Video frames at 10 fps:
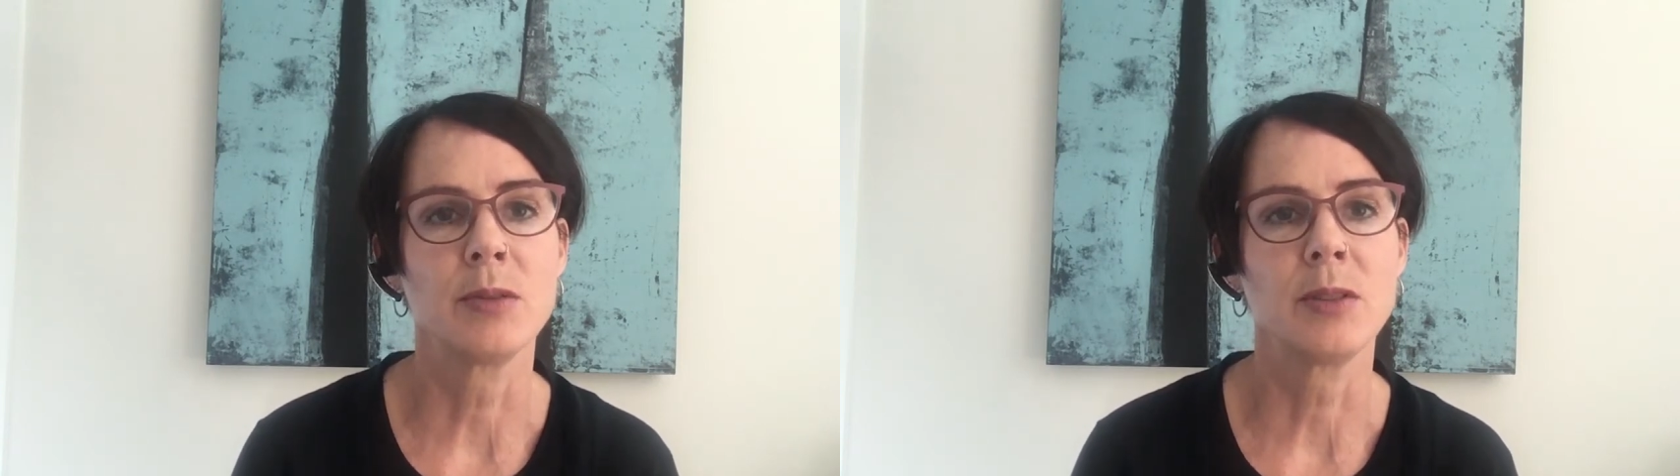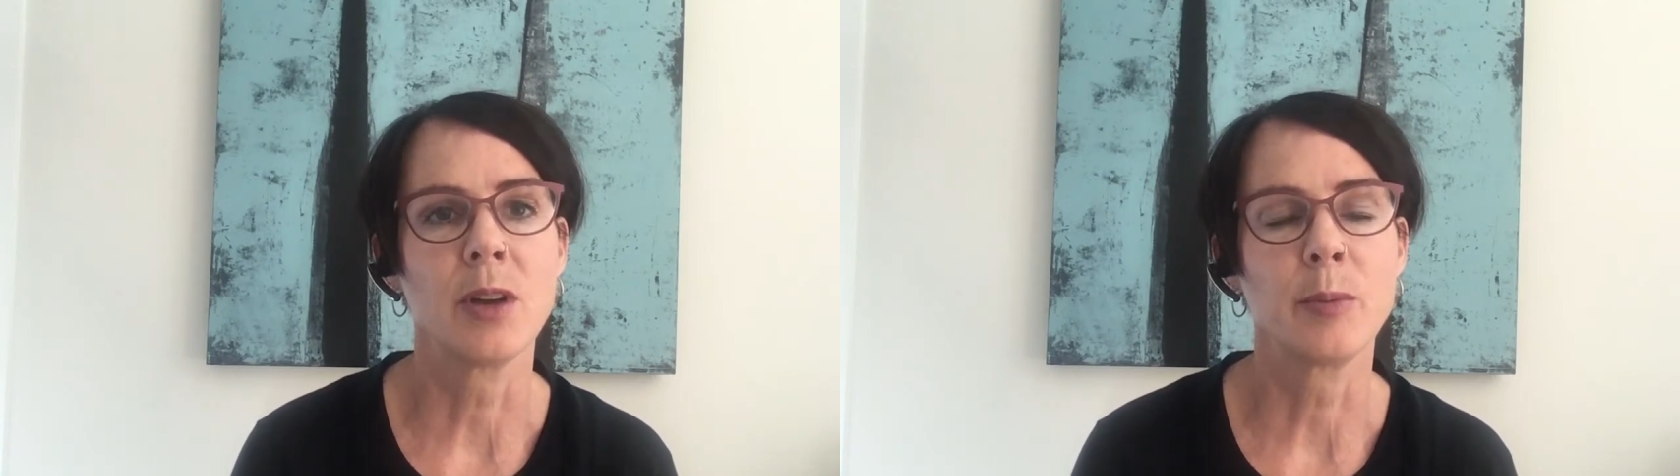
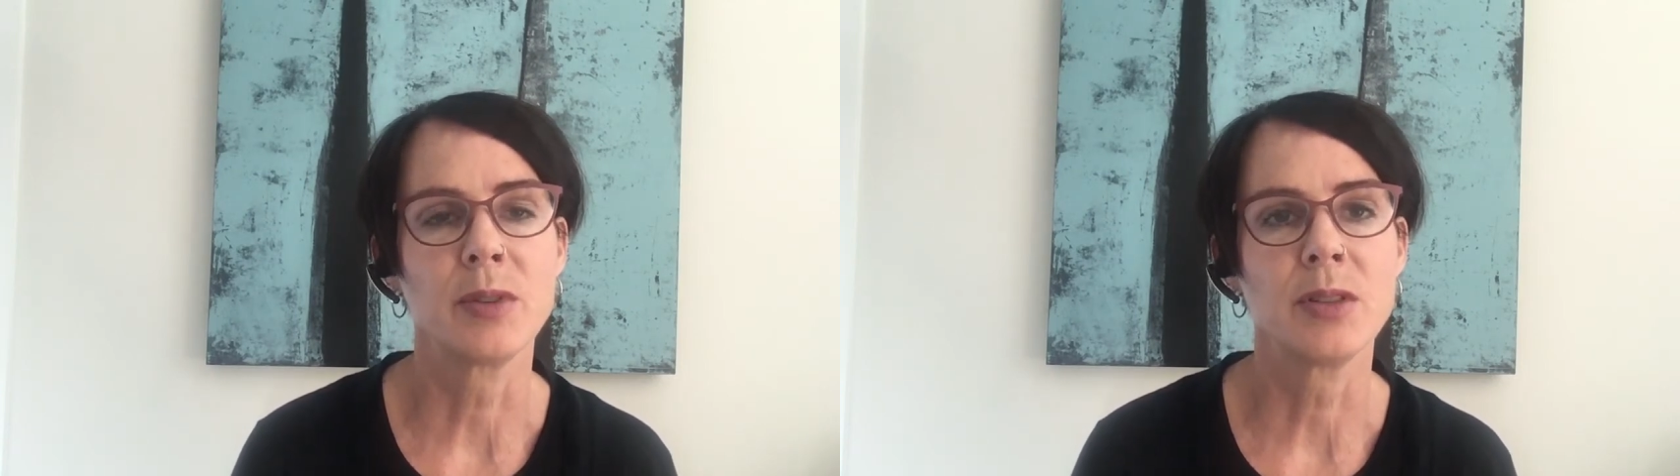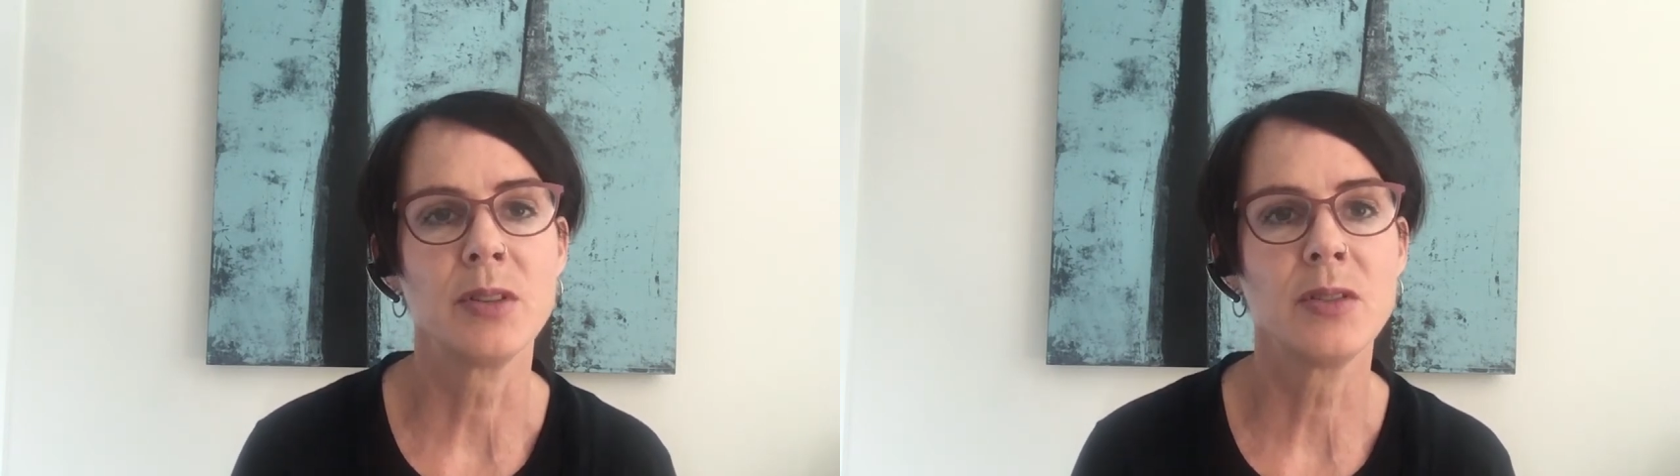to
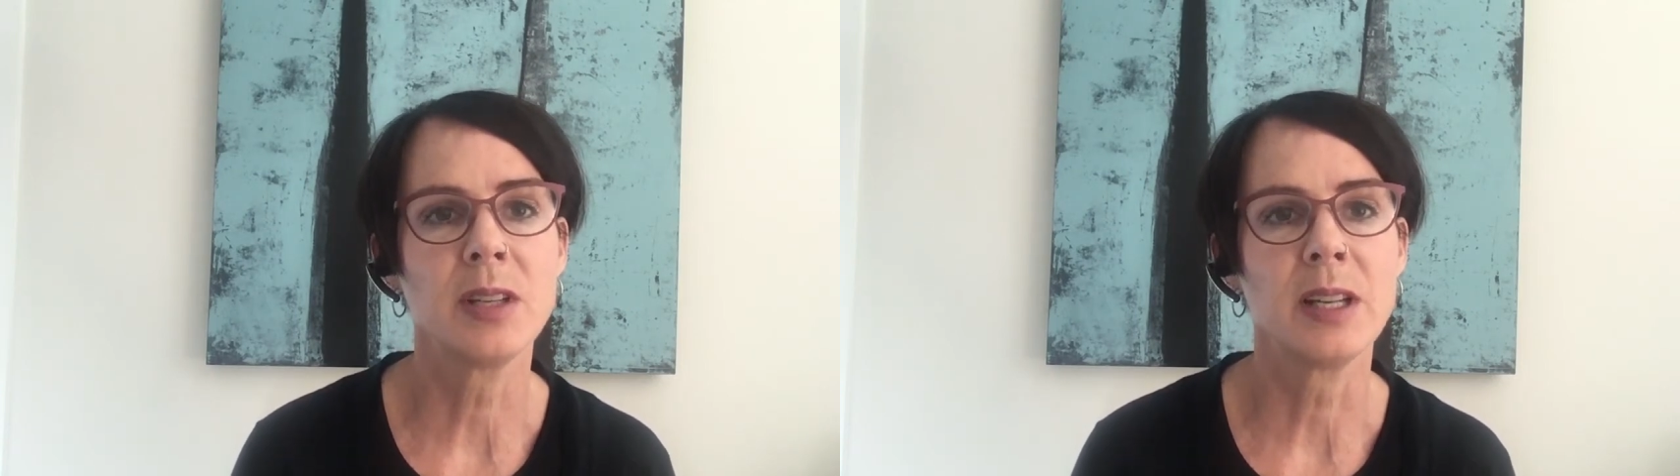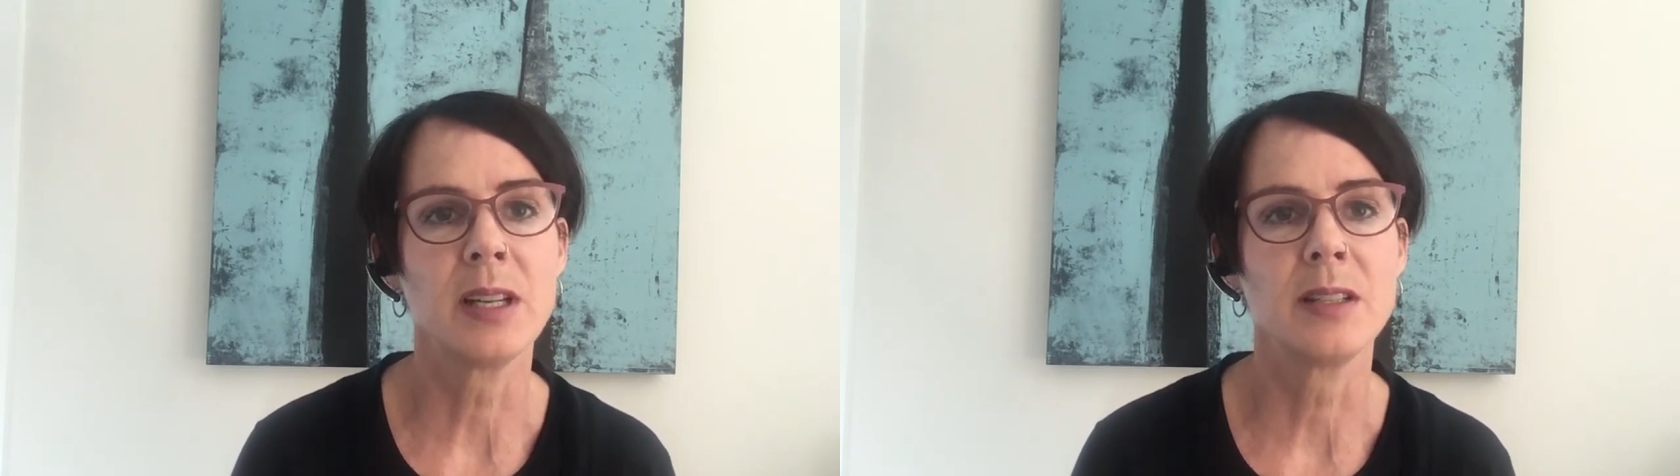
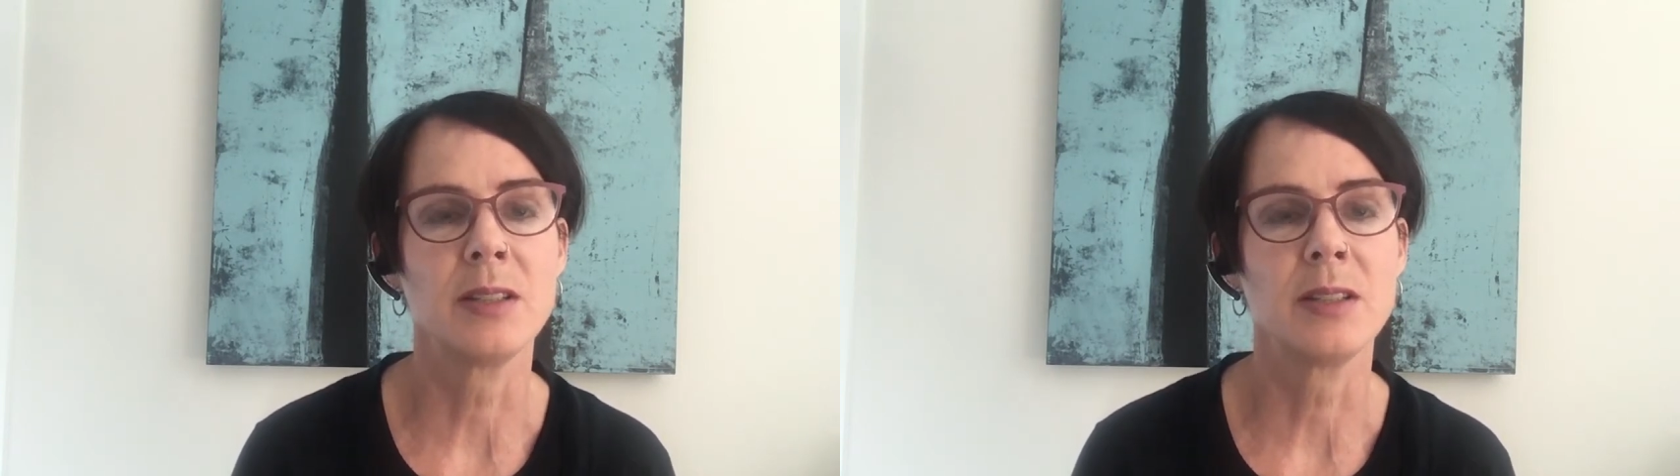opportunities